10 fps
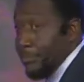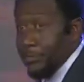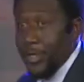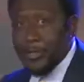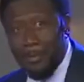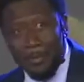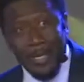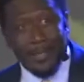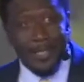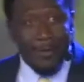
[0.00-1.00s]
Because I'm a
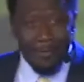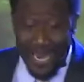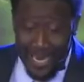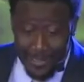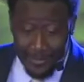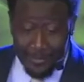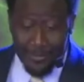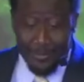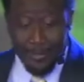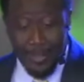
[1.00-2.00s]
military man.
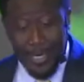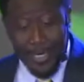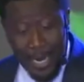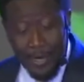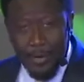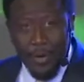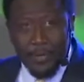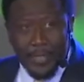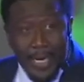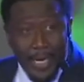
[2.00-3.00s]
Are y'all hear what
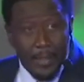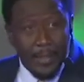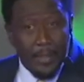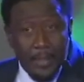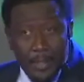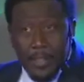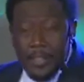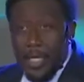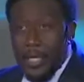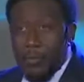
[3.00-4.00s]
I'm saying?
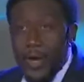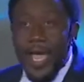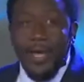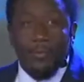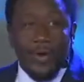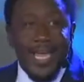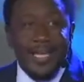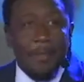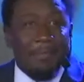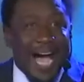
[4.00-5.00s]
See, we ain't
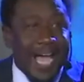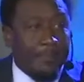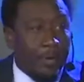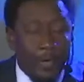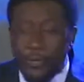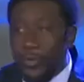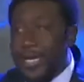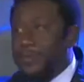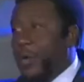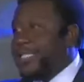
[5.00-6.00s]
reading the Bible. We
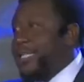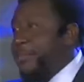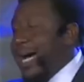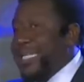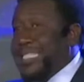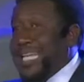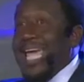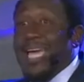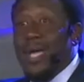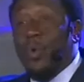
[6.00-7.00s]
read what somebody
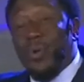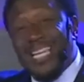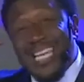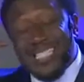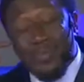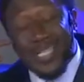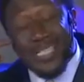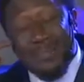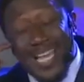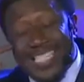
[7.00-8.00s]
said. We listen to what
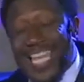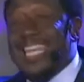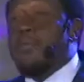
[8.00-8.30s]
somebody said.